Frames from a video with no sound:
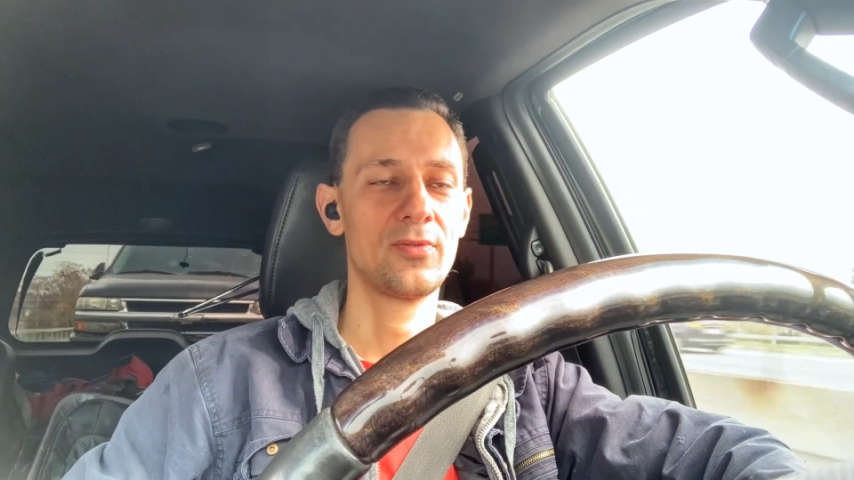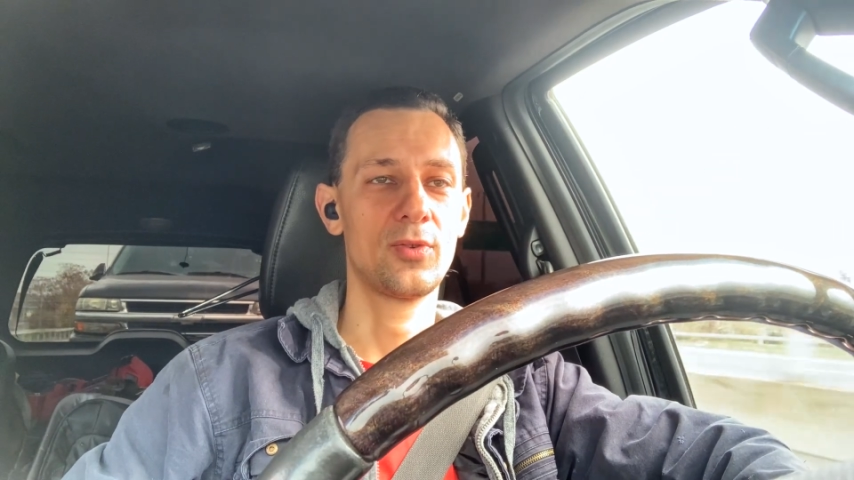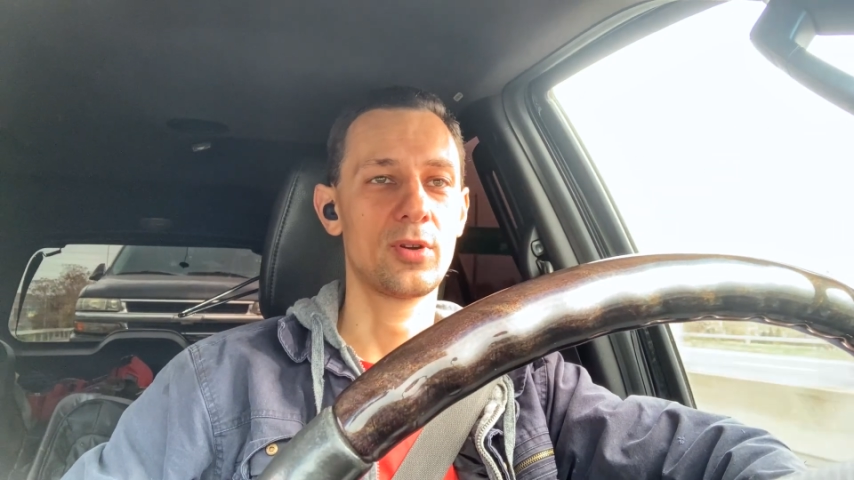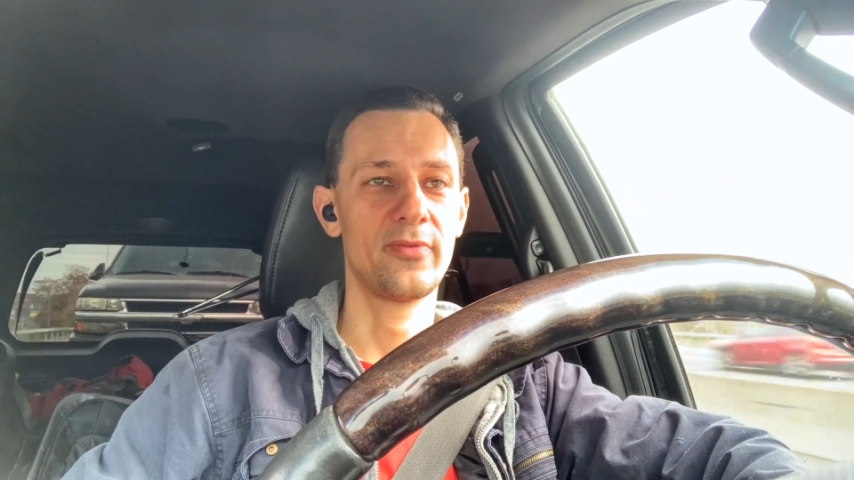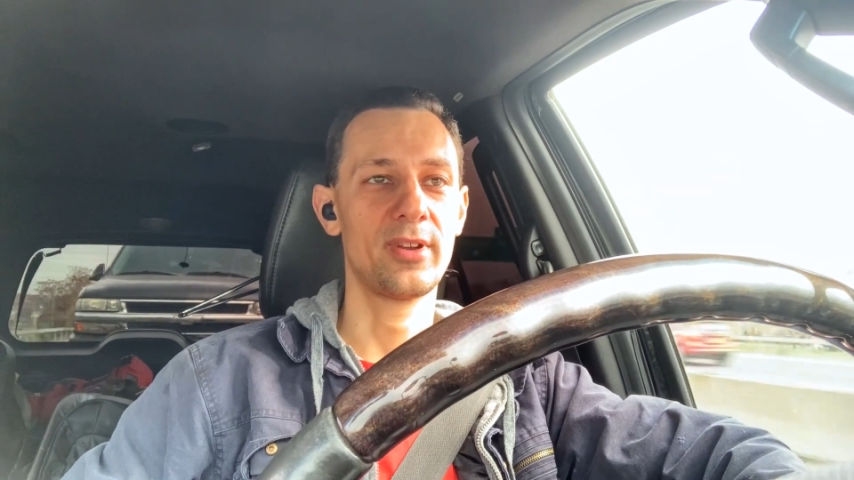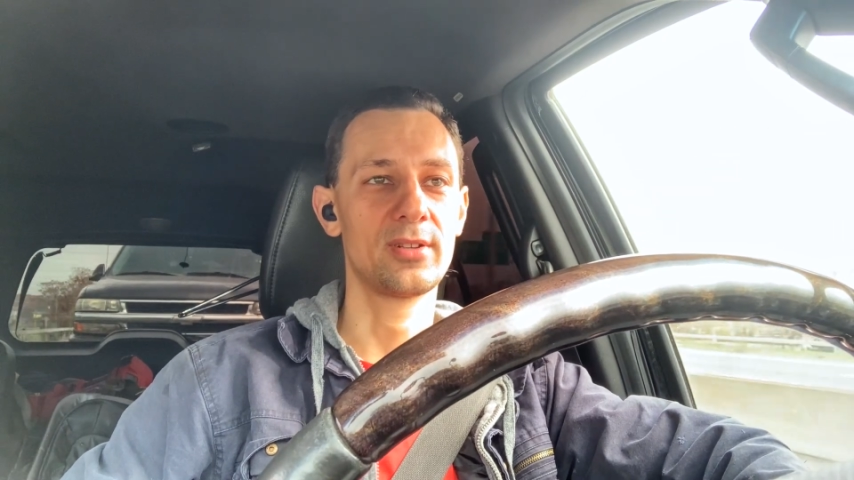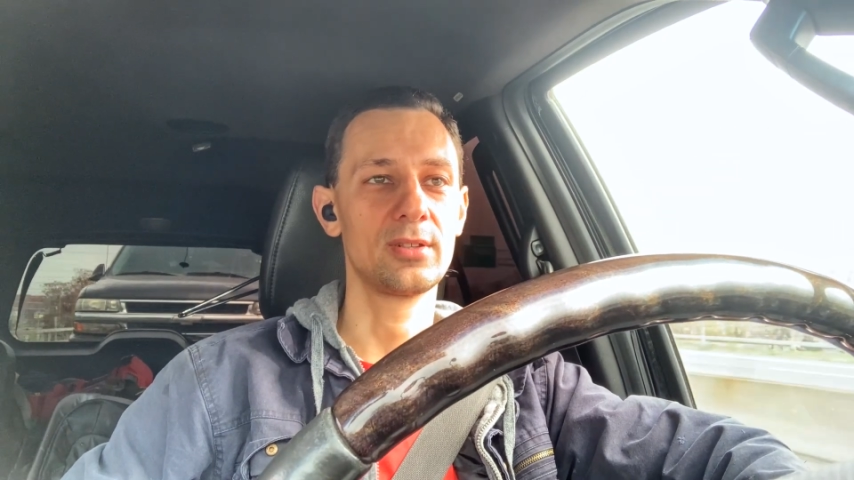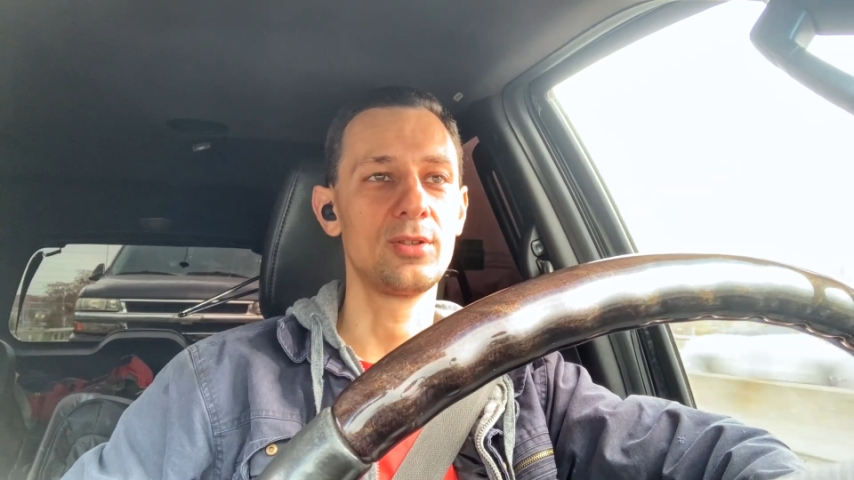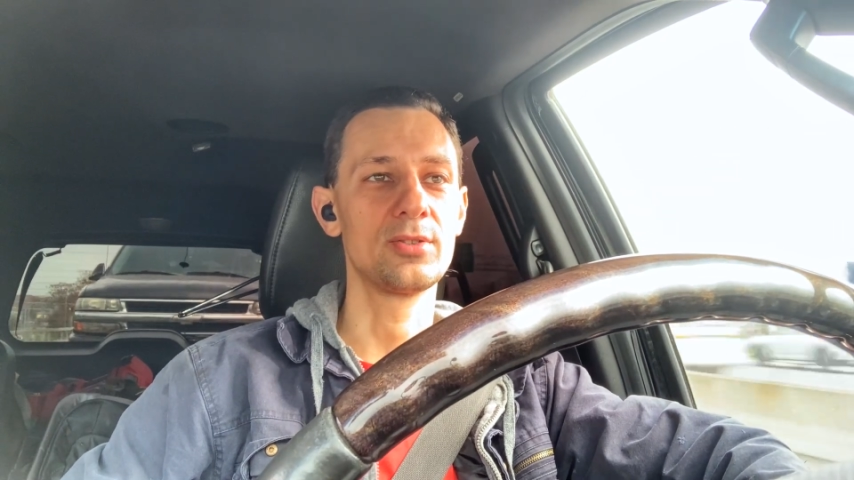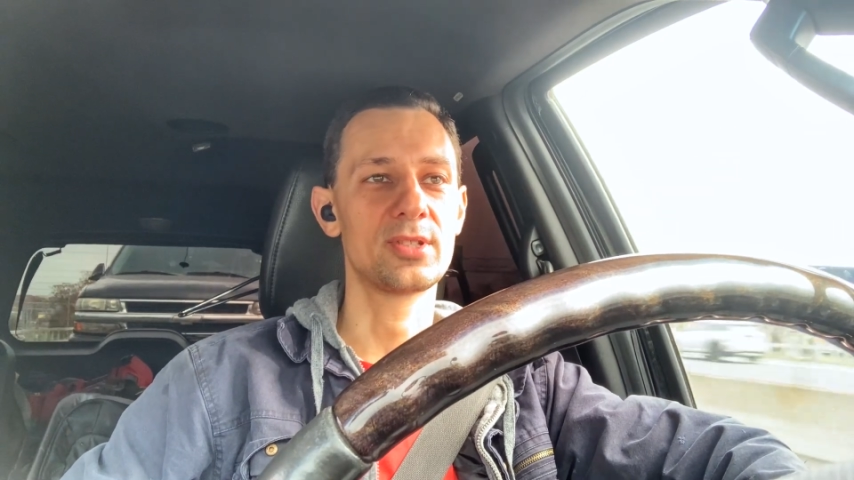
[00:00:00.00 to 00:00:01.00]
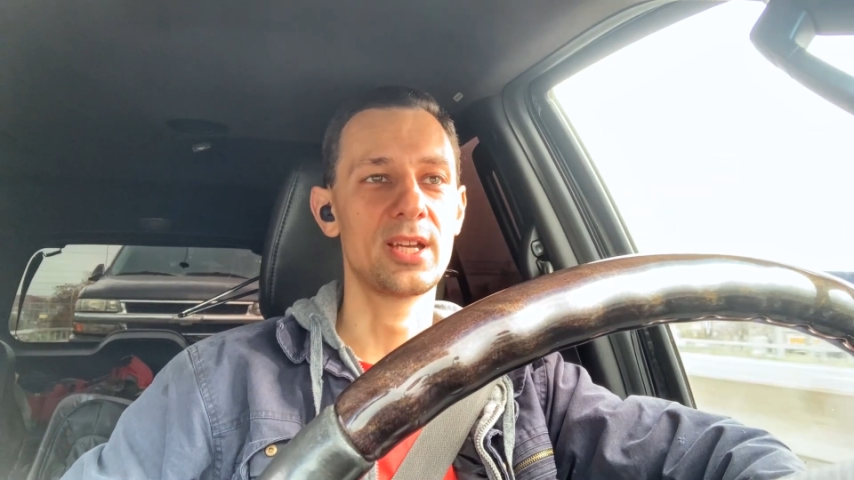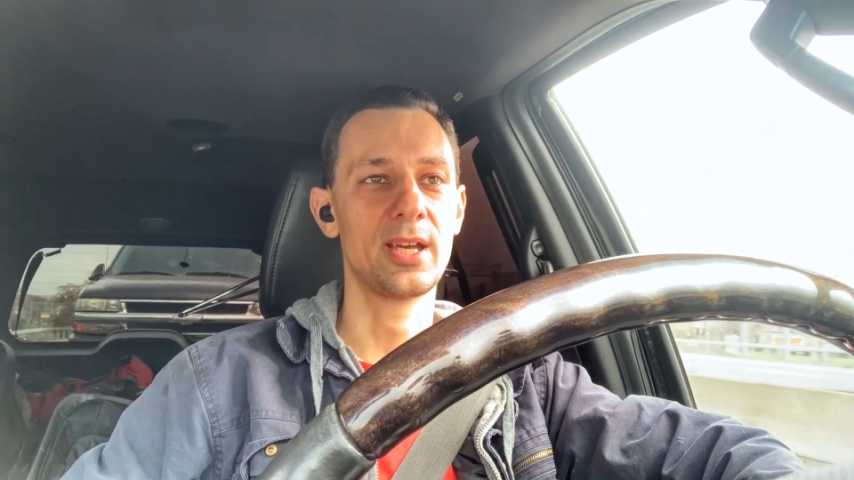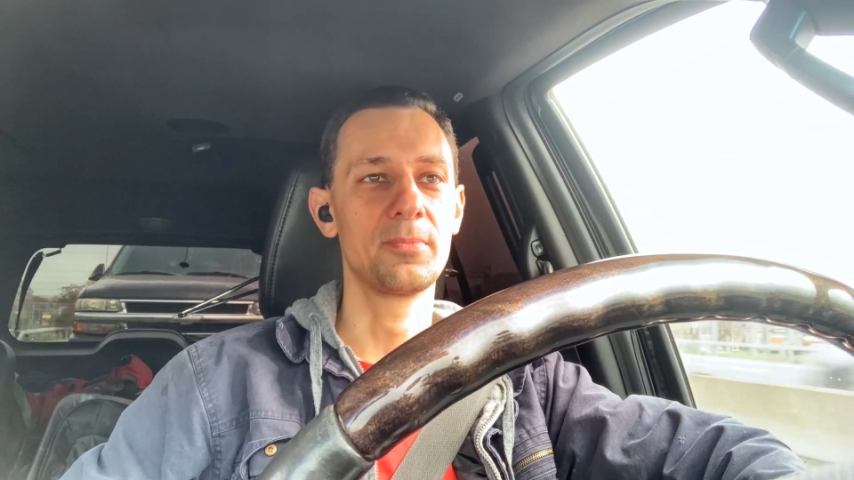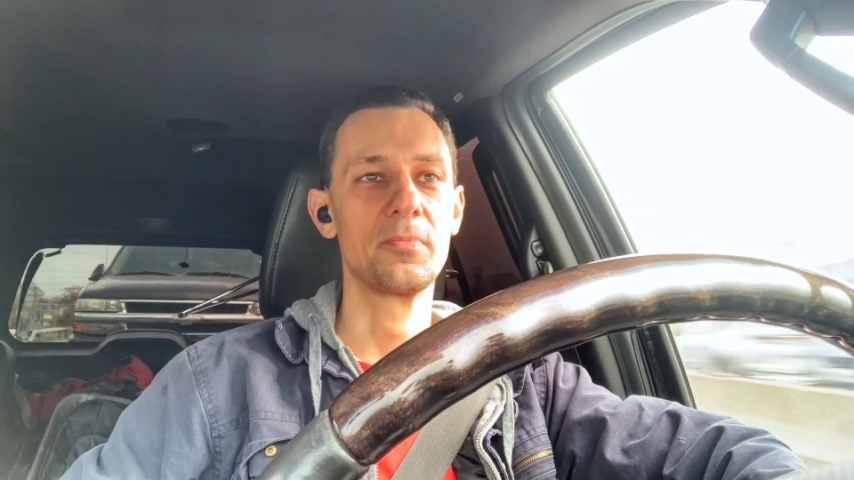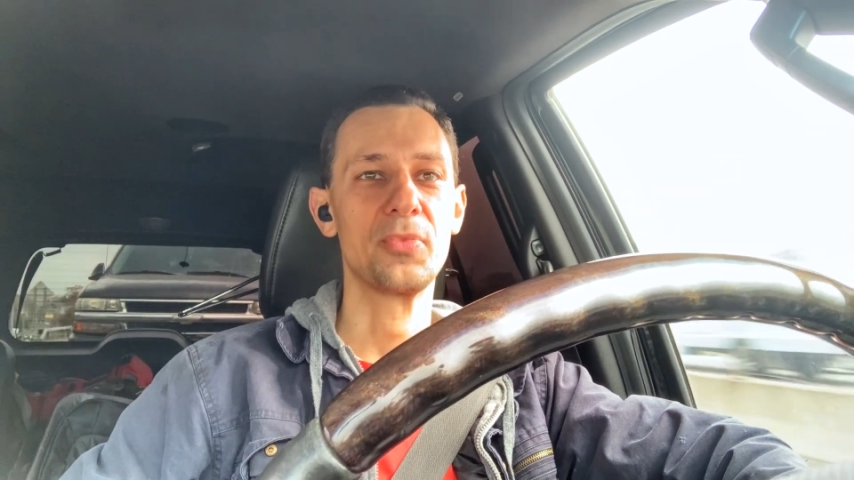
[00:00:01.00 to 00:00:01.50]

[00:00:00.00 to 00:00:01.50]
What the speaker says: for a very long time.